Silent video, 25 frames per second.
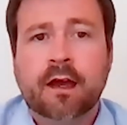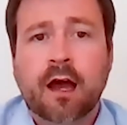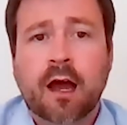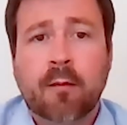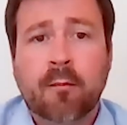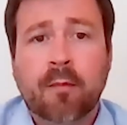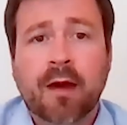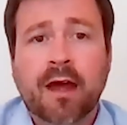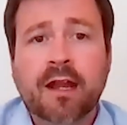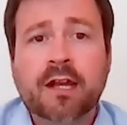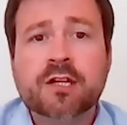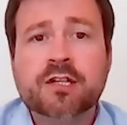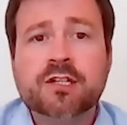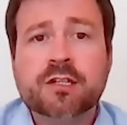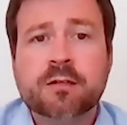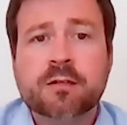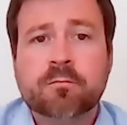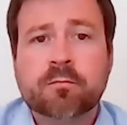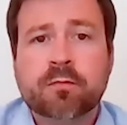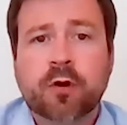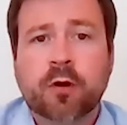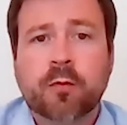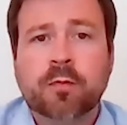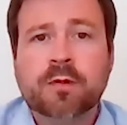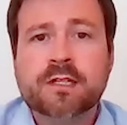I manage the
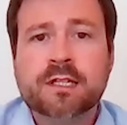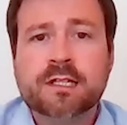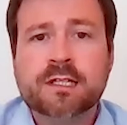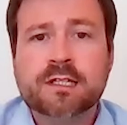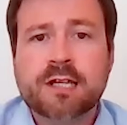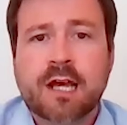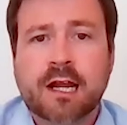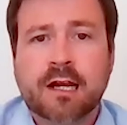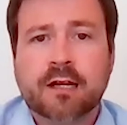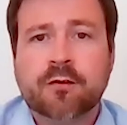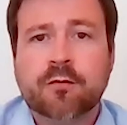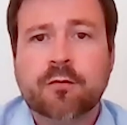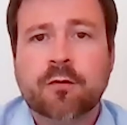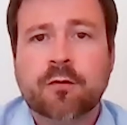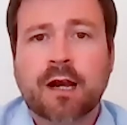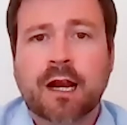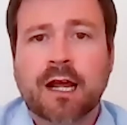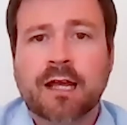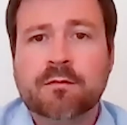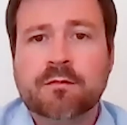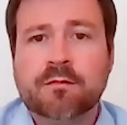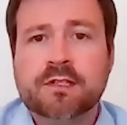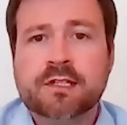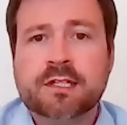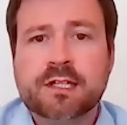property technical
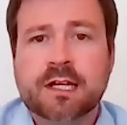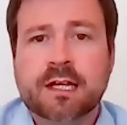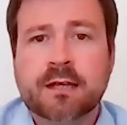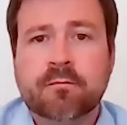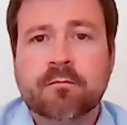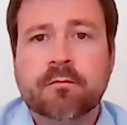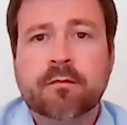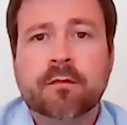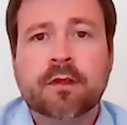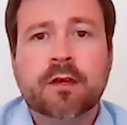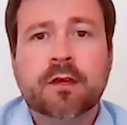claims team,